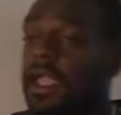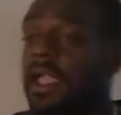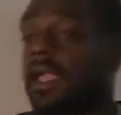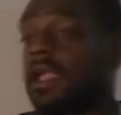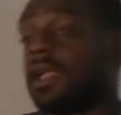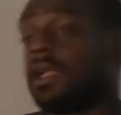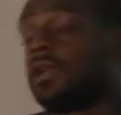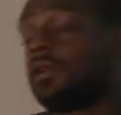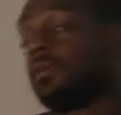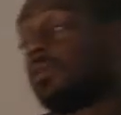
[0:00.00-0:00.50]

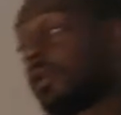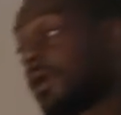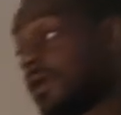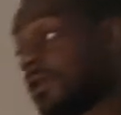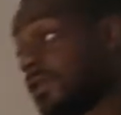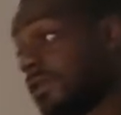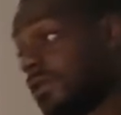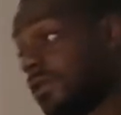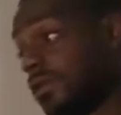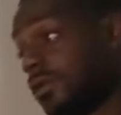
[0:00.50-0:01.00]
and the
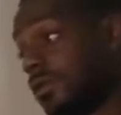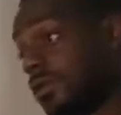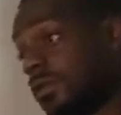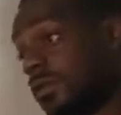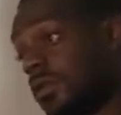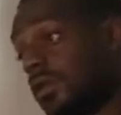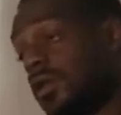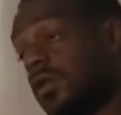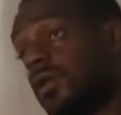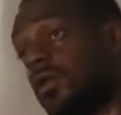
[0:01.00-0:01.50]
president
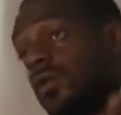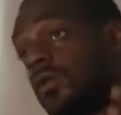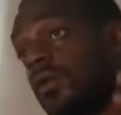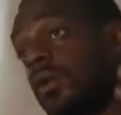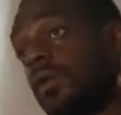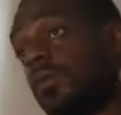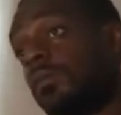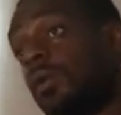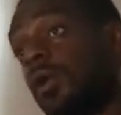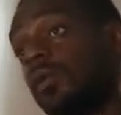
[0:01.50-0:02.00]

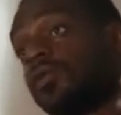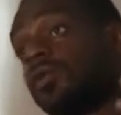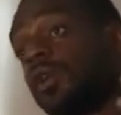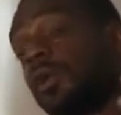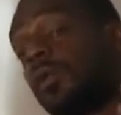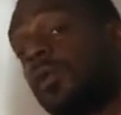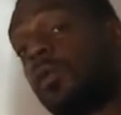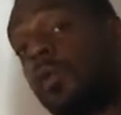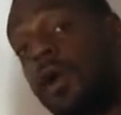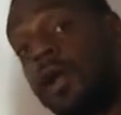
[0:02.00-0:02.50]
were both
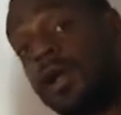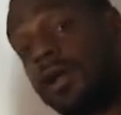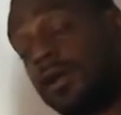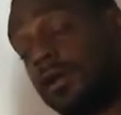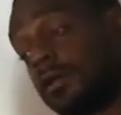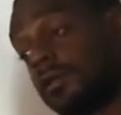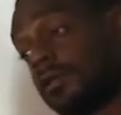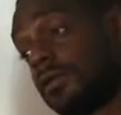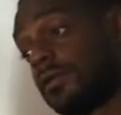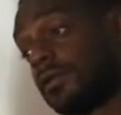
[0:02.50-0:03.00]

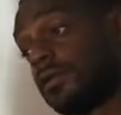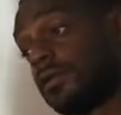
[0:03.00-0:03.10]
aware